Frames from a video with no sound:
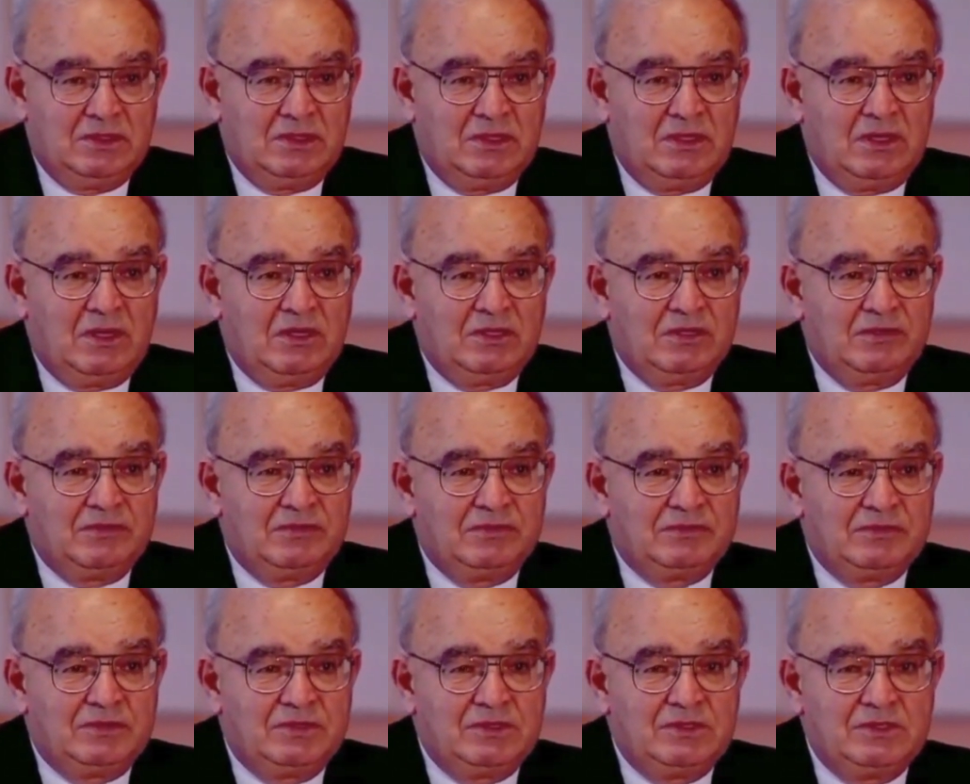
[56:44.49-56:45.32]
A lot
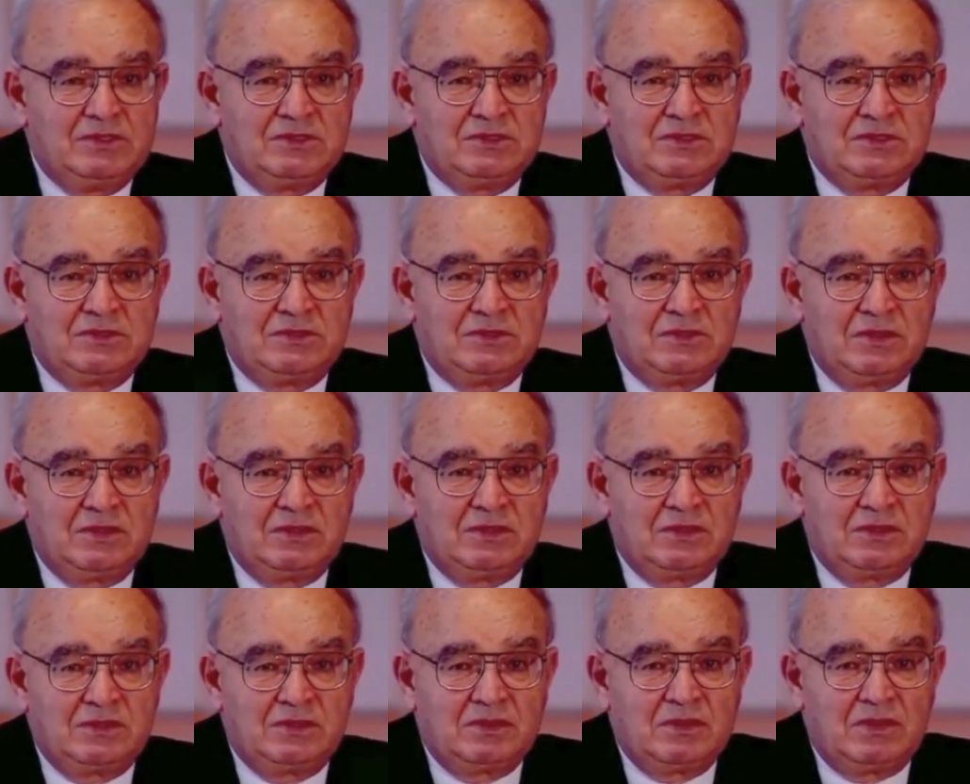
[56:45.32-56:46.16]
of these
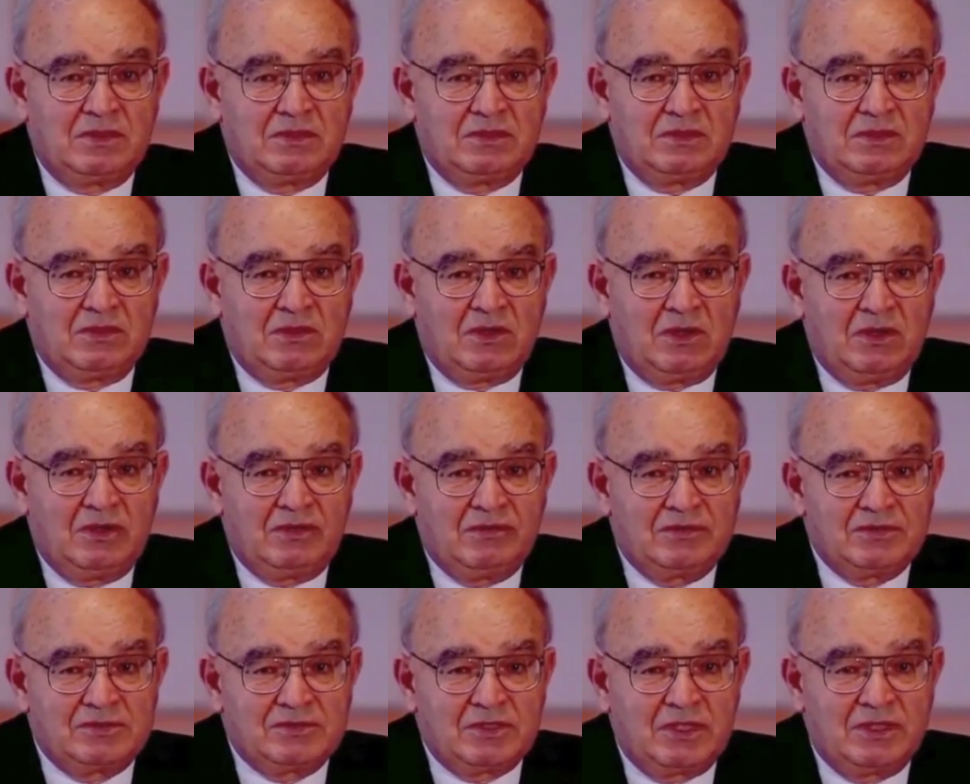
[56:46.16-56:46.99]
all
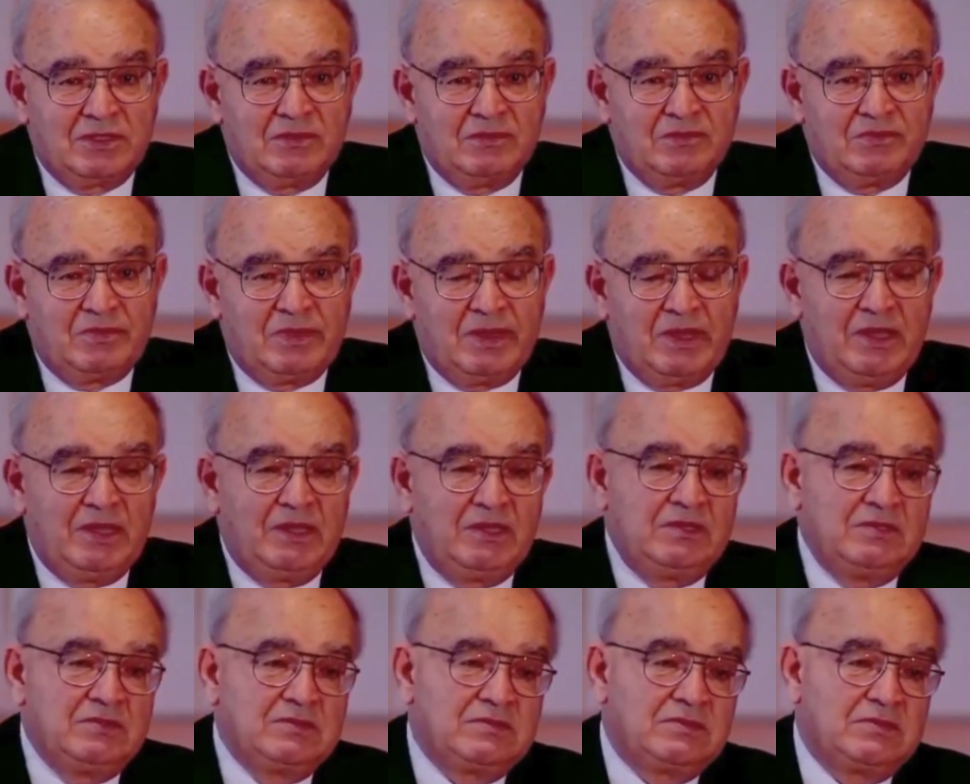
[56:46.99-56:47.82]
of a sudden
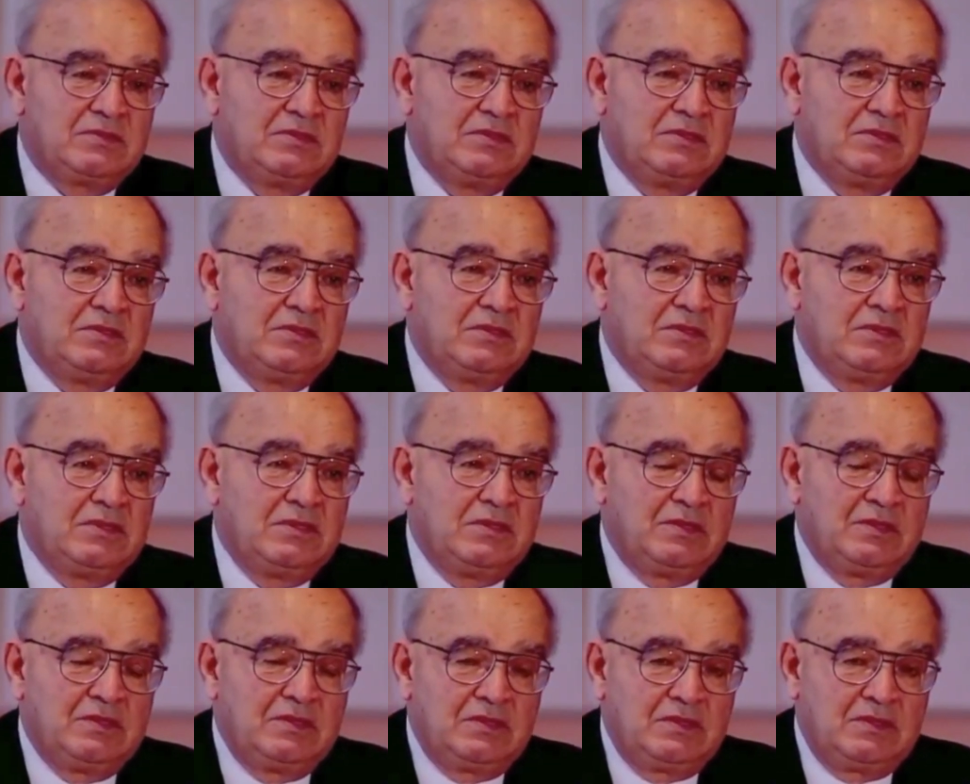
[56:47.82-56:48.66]
pains
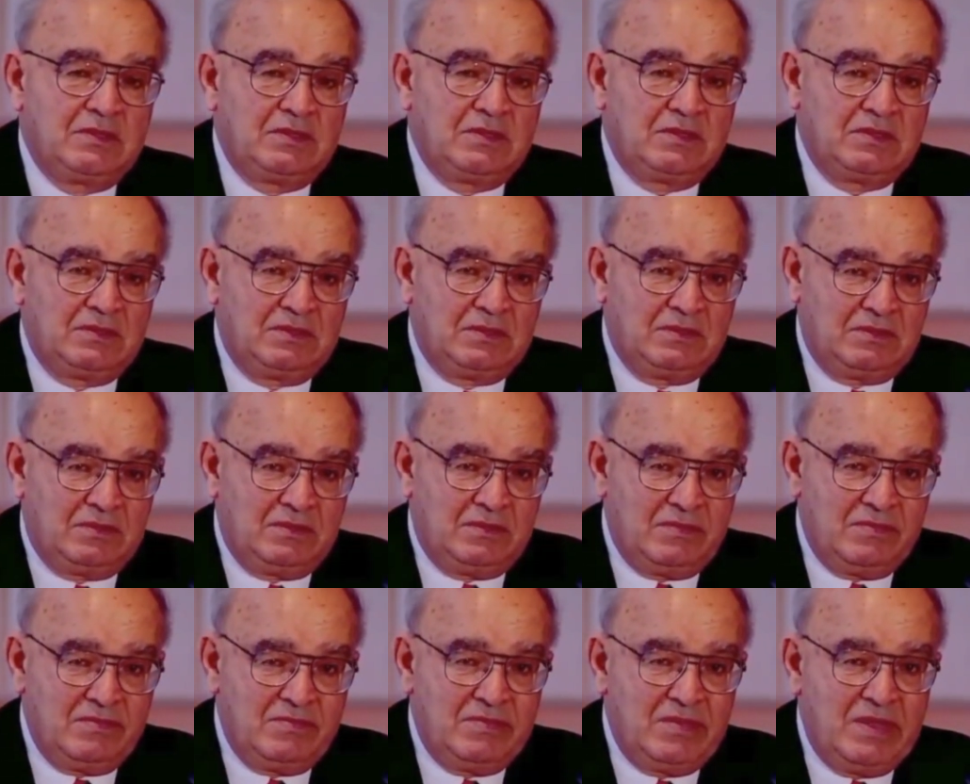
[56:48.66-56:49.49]

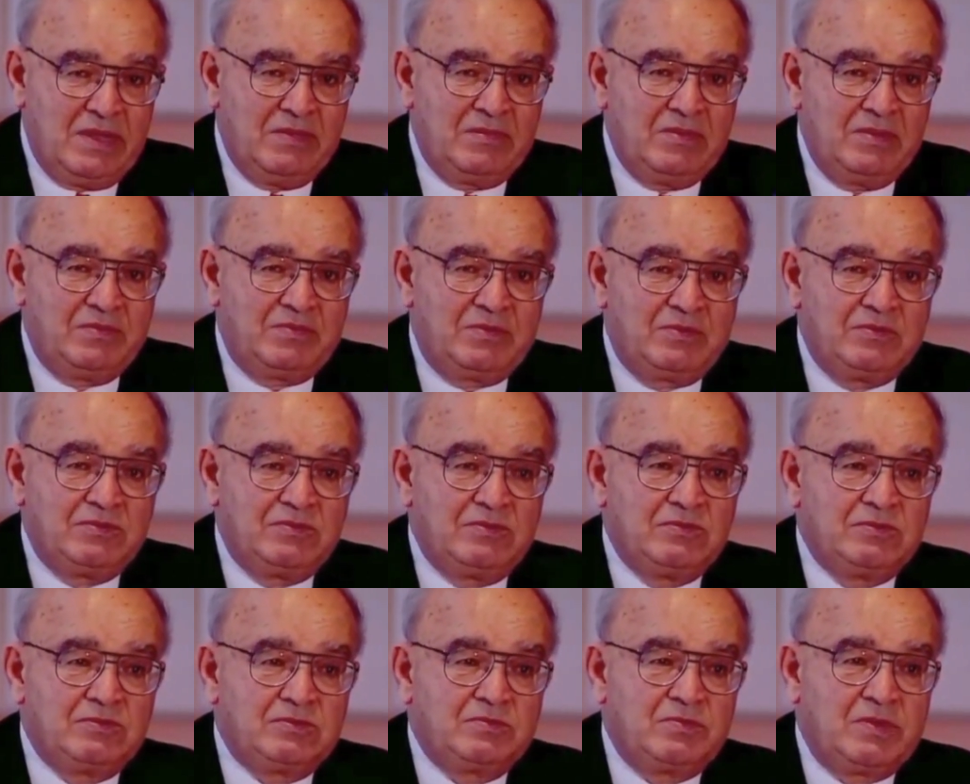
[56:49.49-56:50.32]
may be
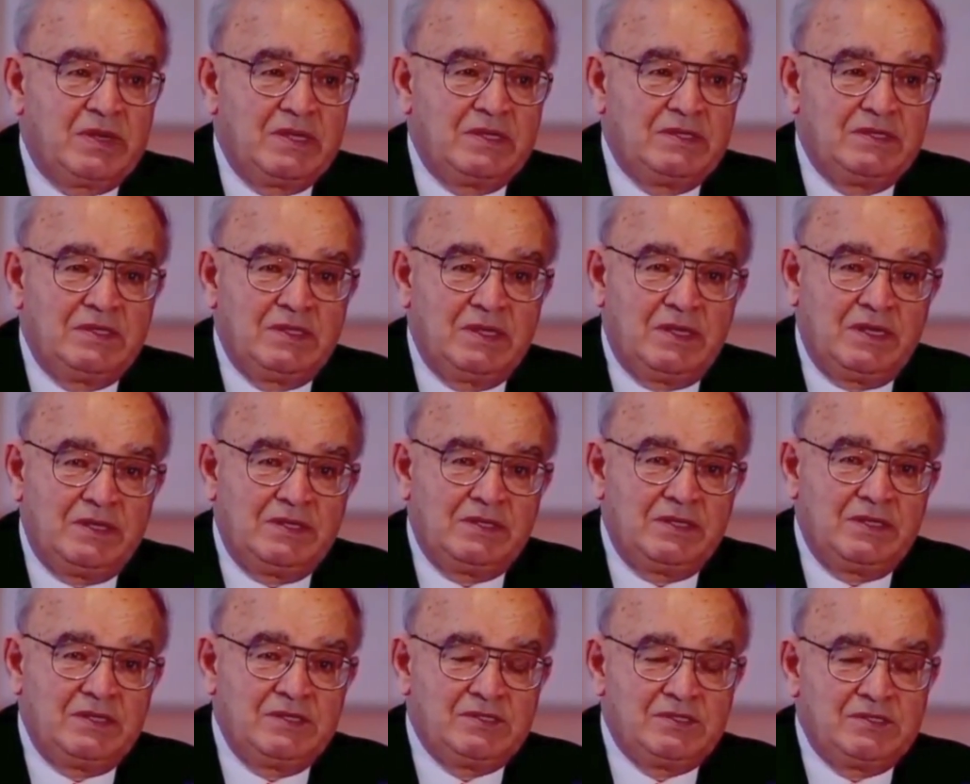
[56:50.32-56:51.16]
produced by
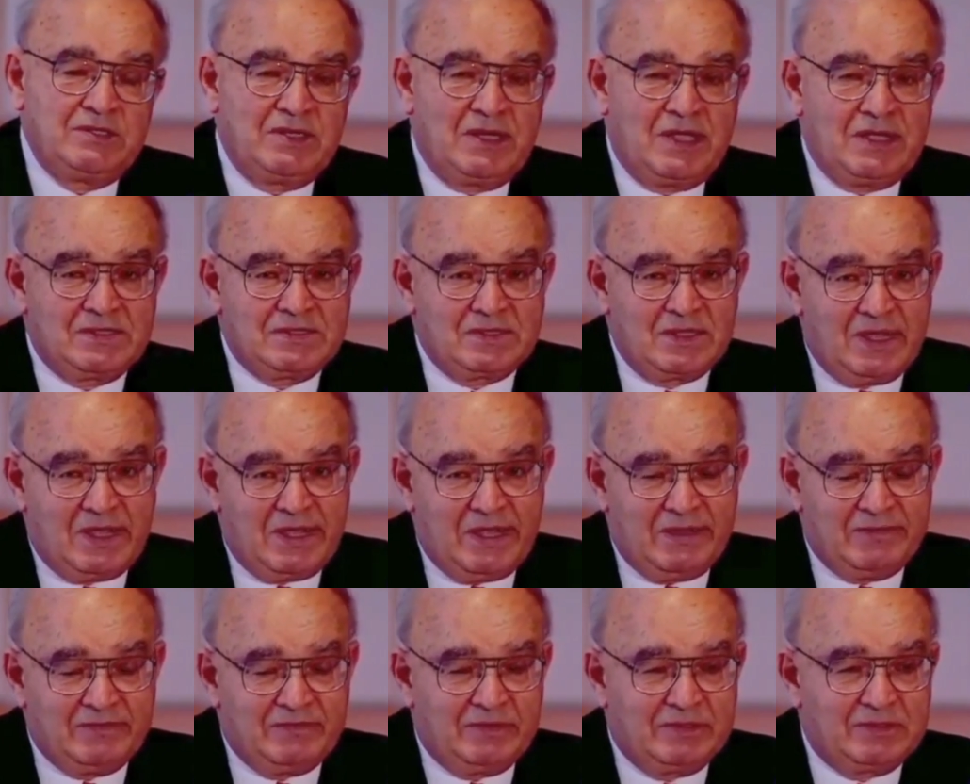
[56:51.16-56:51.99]
dehydration, as I
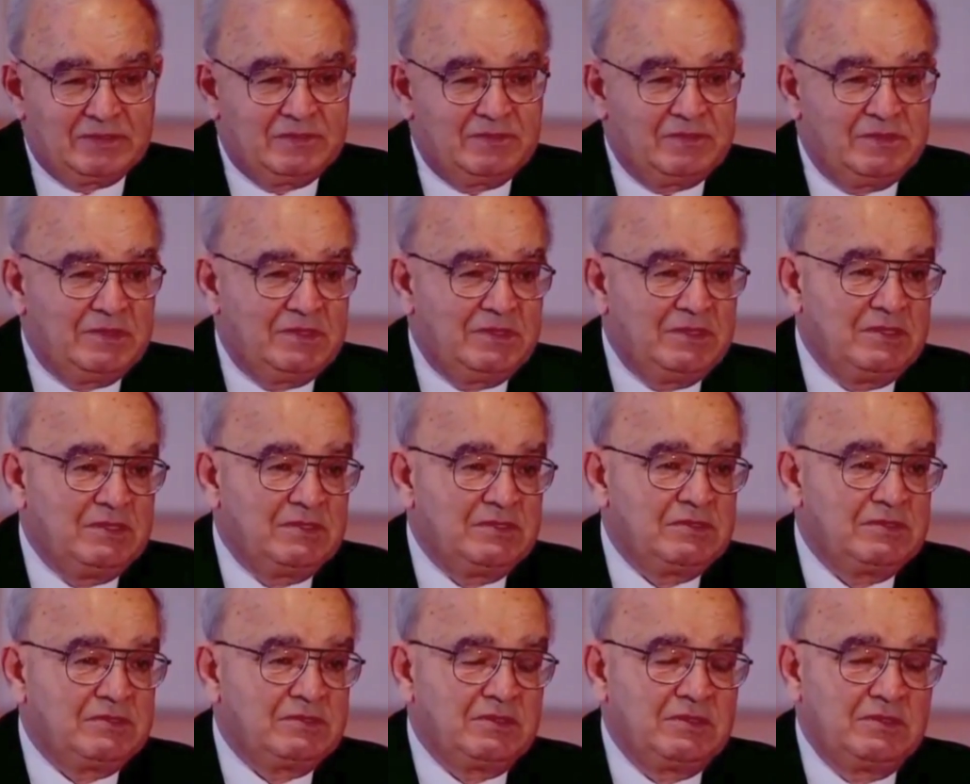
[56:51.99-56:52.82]
have
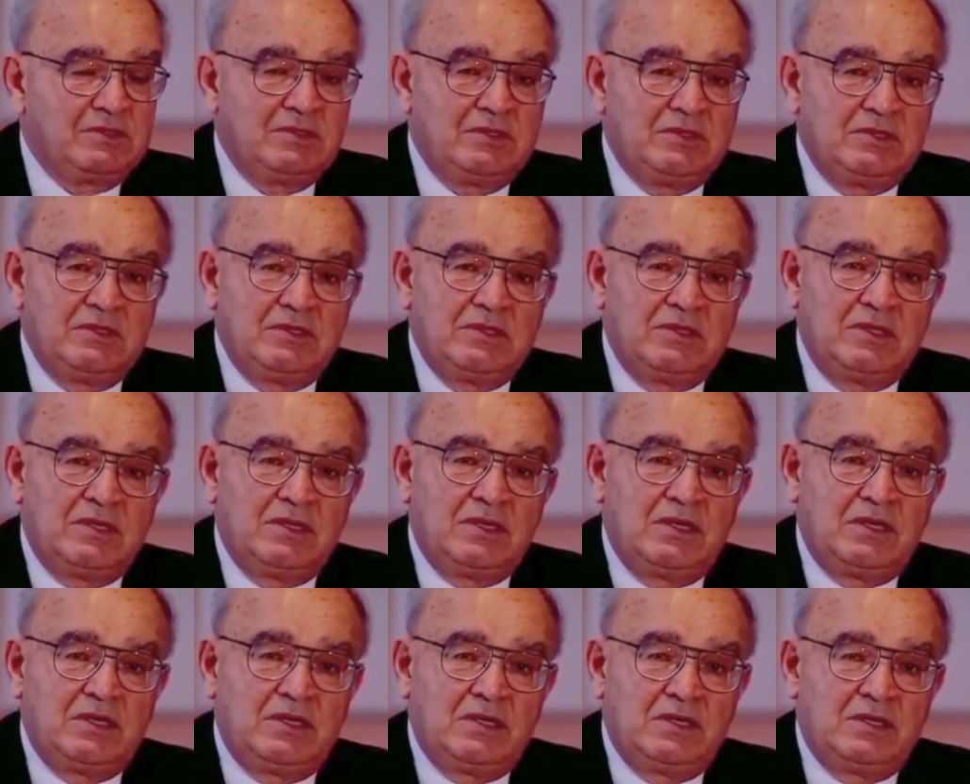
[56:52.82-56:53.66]
experienced.
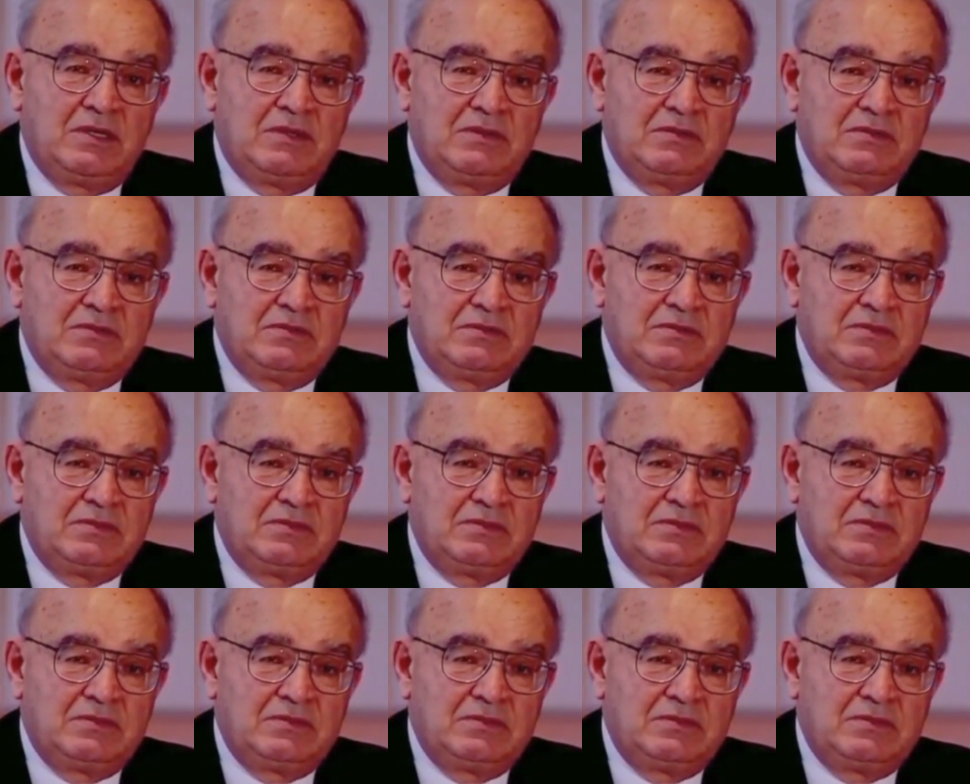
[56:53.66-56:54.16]
I